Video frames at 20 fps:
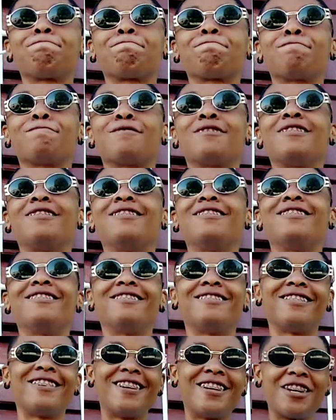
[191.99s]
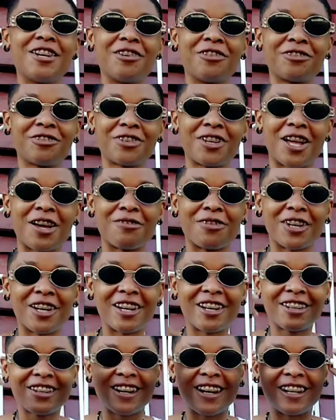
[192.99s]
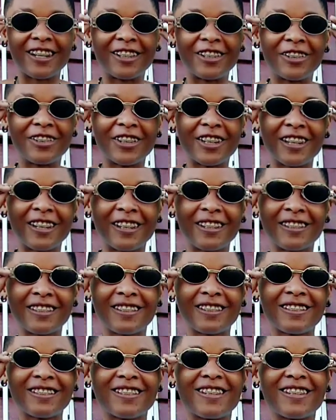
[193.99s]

feel like I'm crying now, guys.